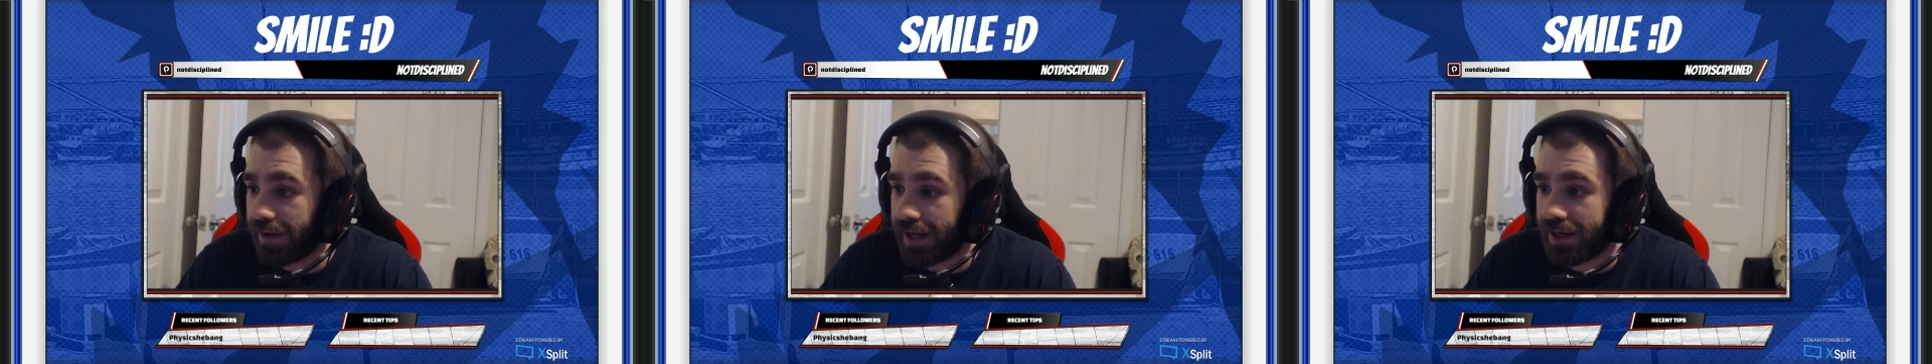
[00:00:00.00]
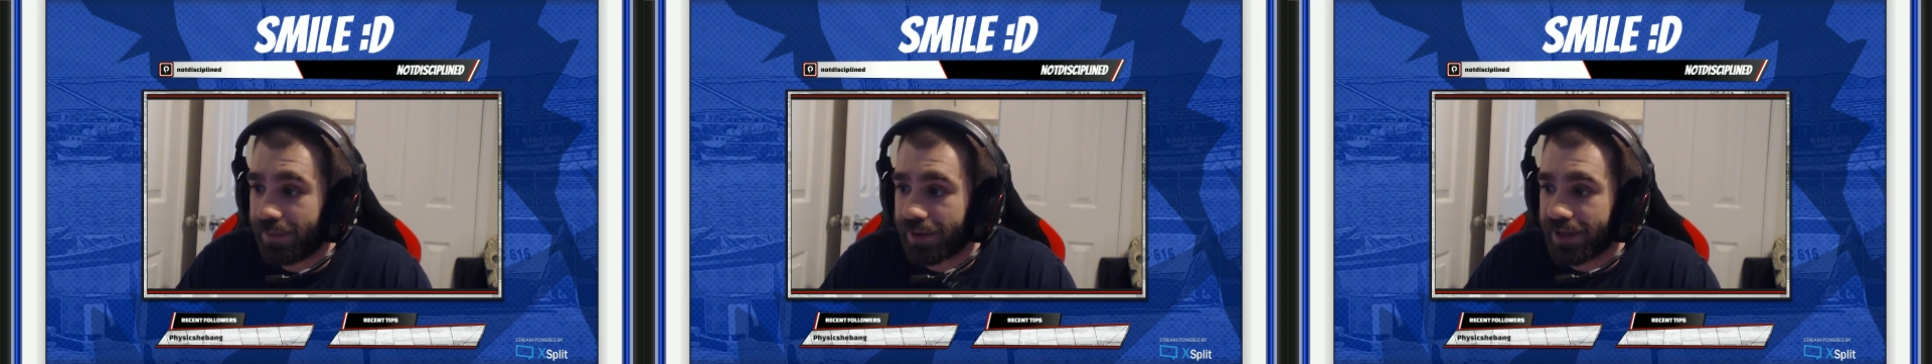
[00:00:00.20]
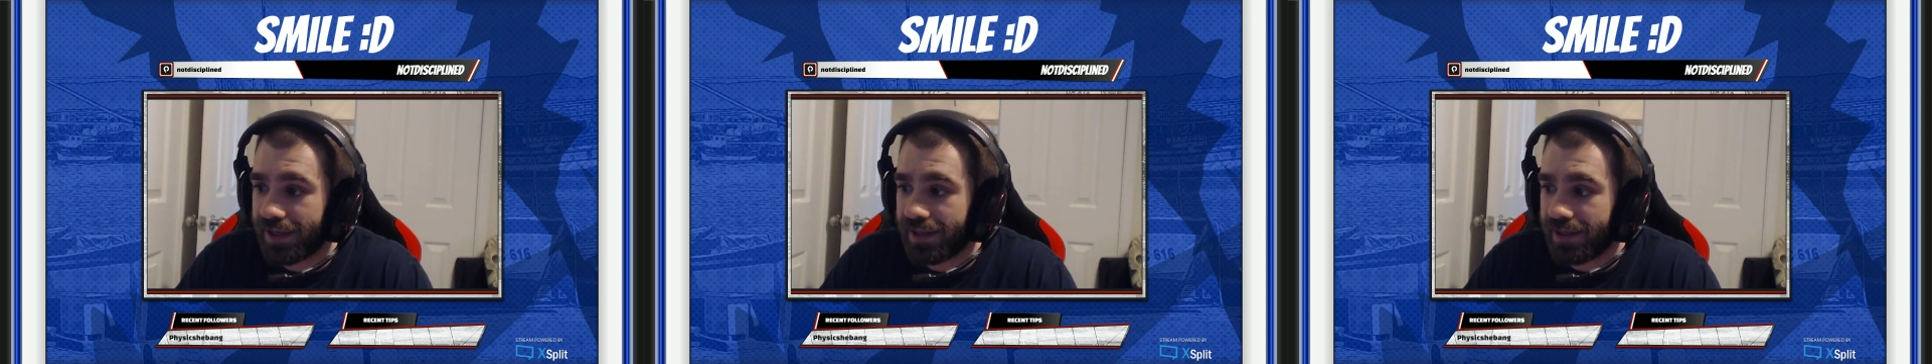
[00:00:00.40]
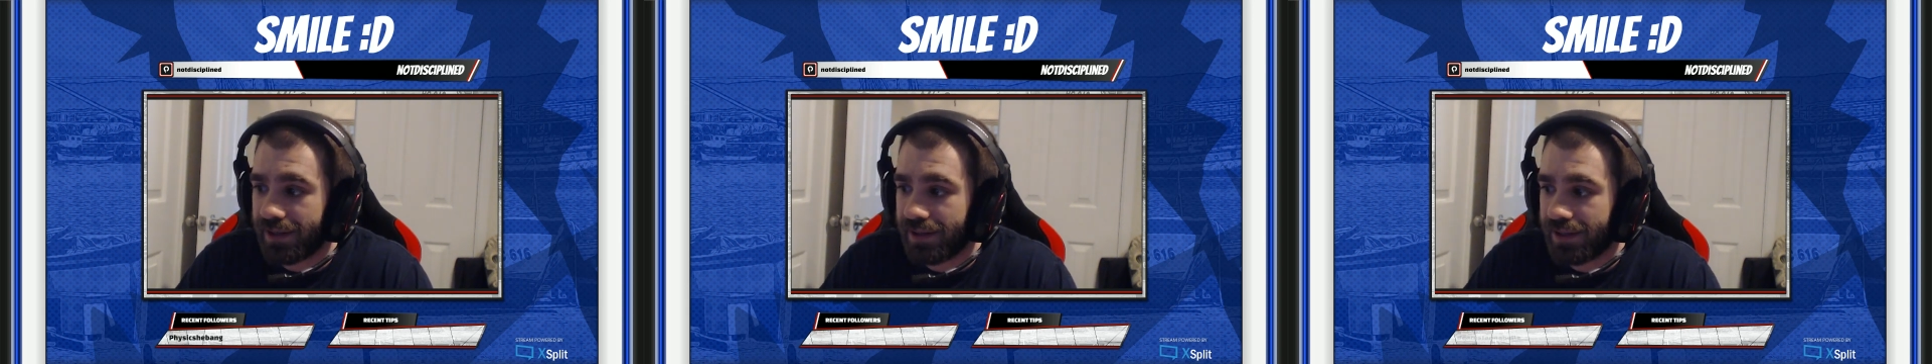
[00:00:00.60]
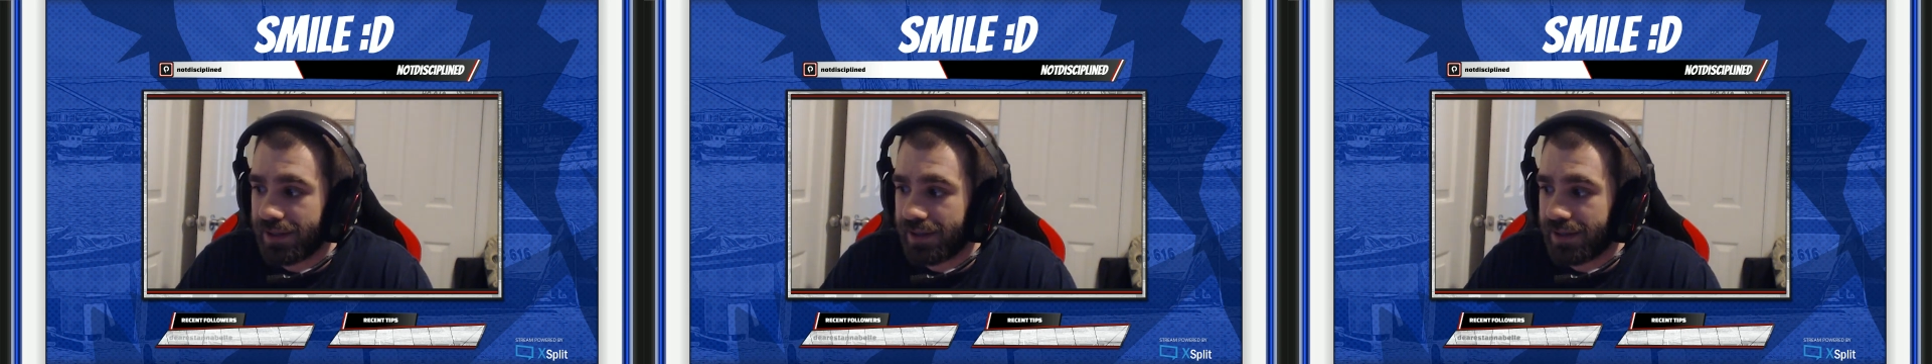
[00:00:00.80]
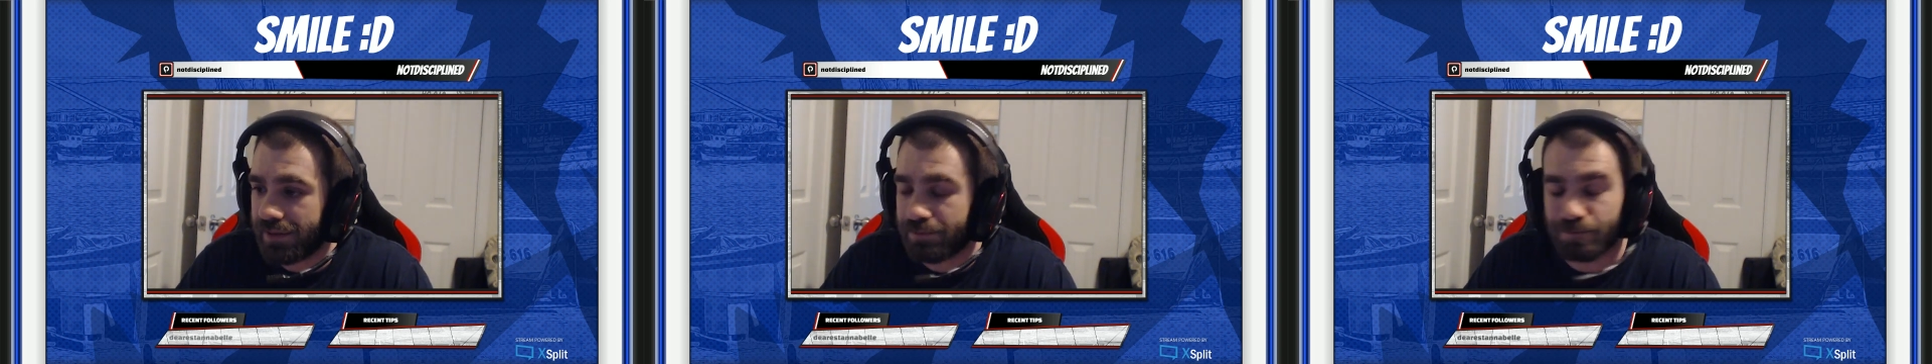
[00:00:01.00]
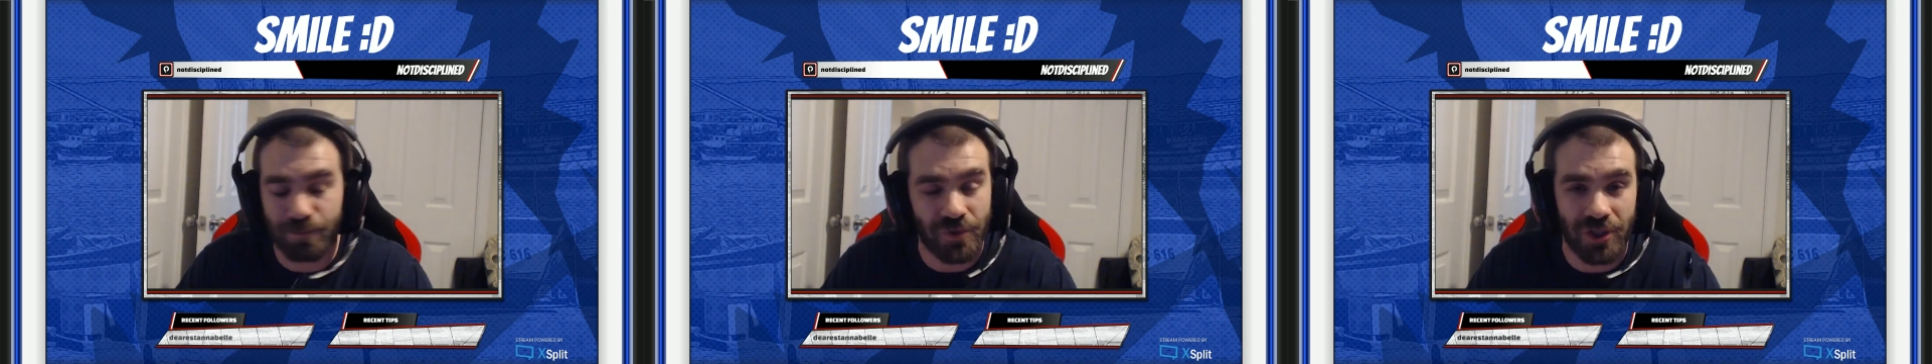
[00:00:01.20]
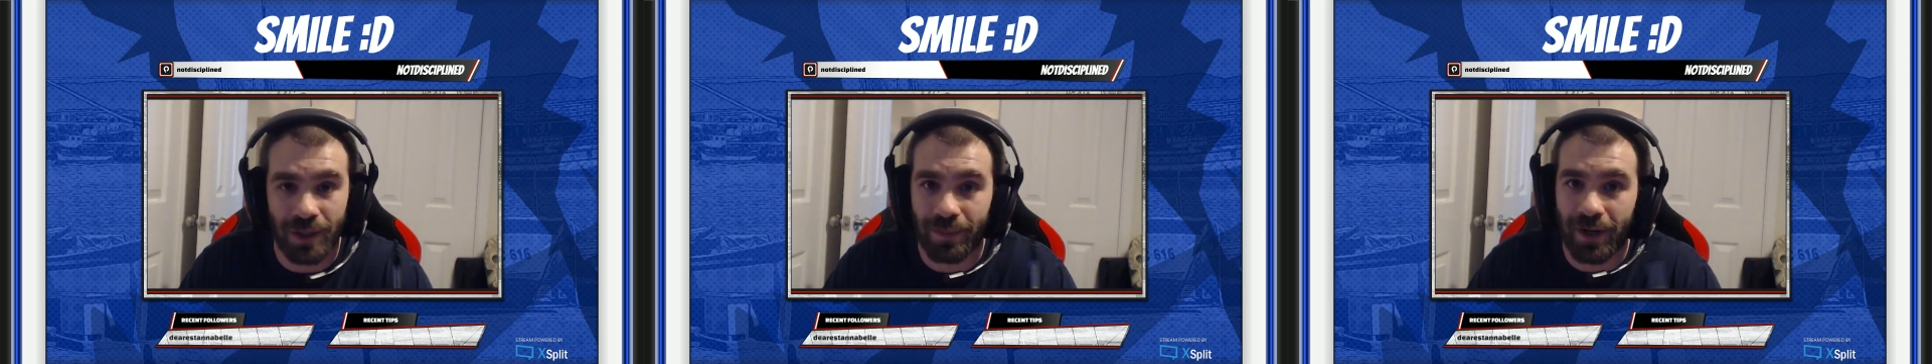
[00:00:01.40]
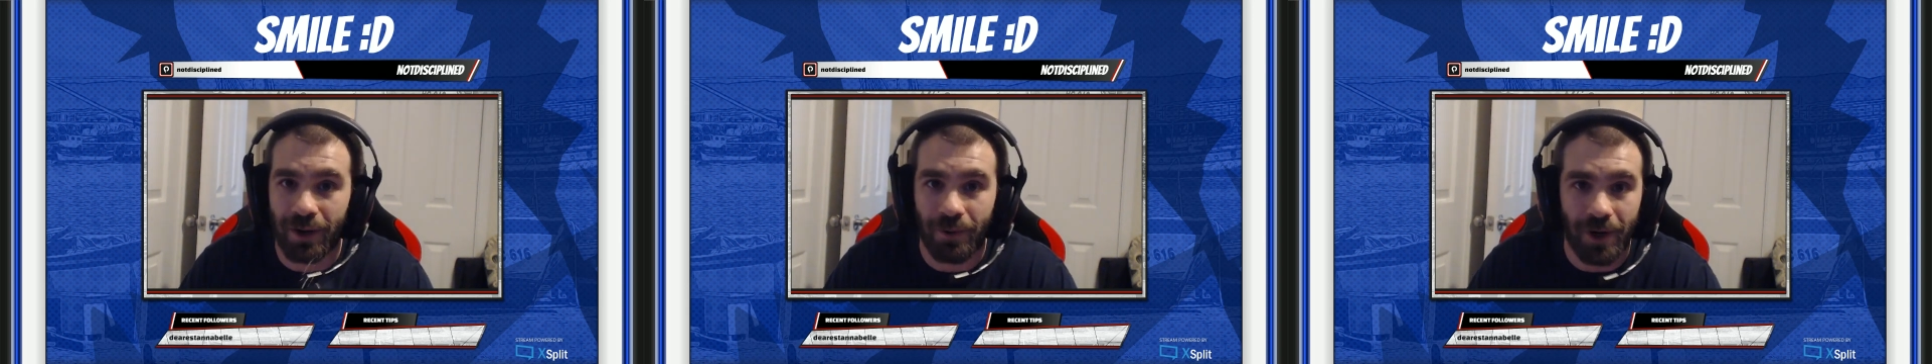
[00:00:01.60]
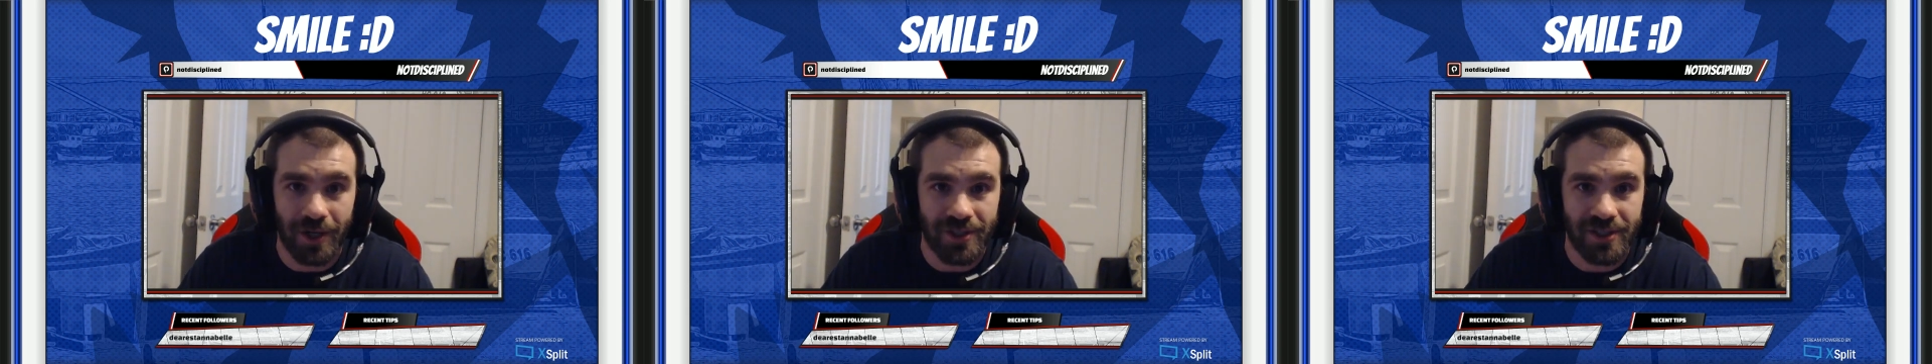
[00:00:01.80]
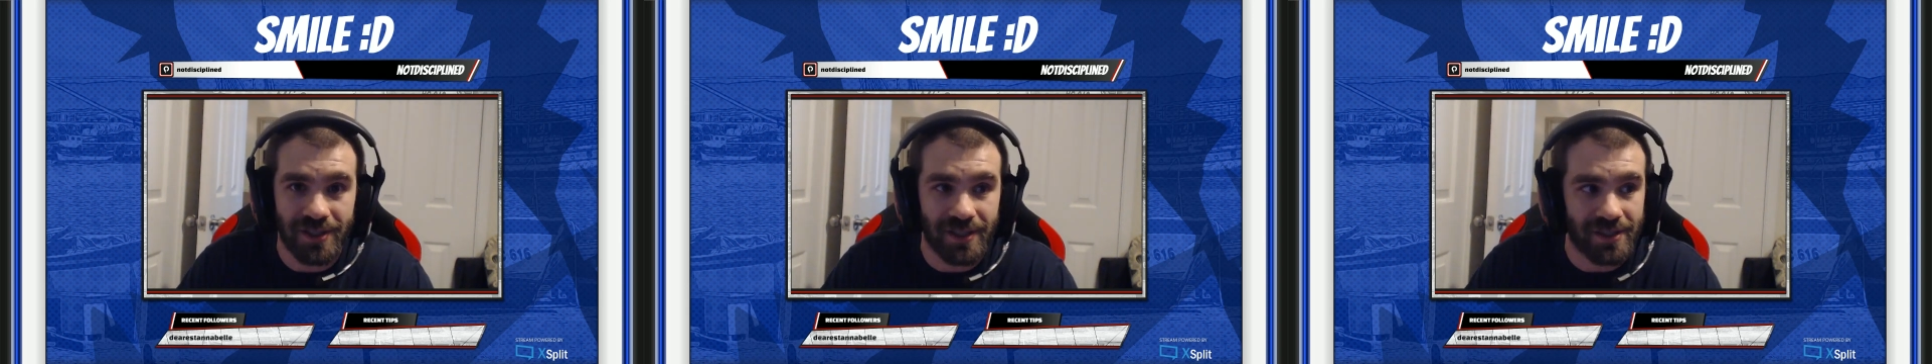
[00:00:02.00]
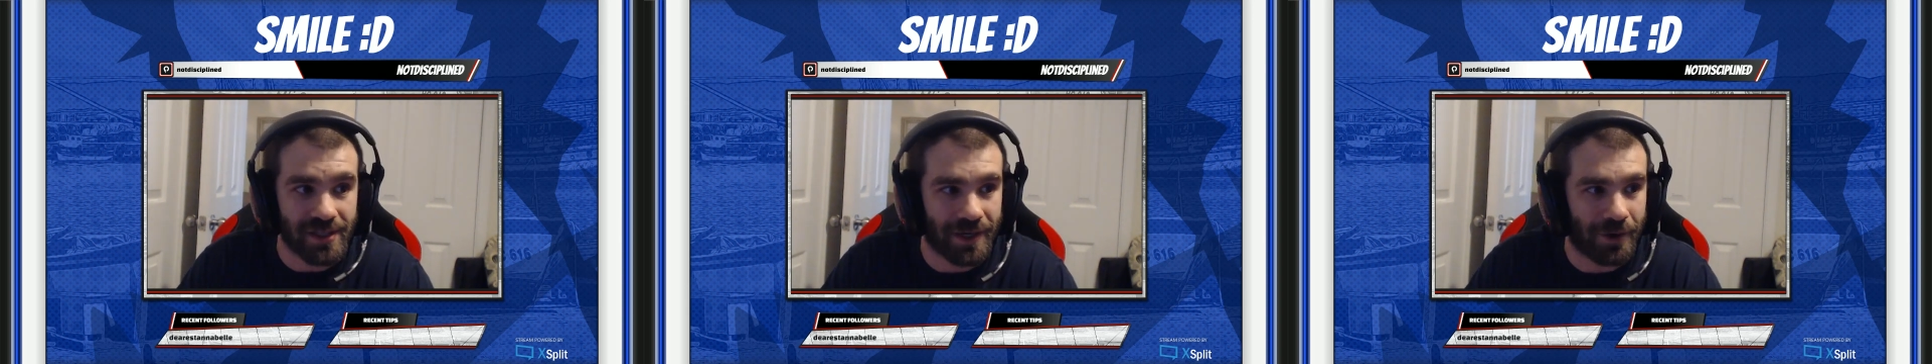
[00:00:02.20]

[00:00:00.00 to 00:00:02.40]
anybody somehow watches this,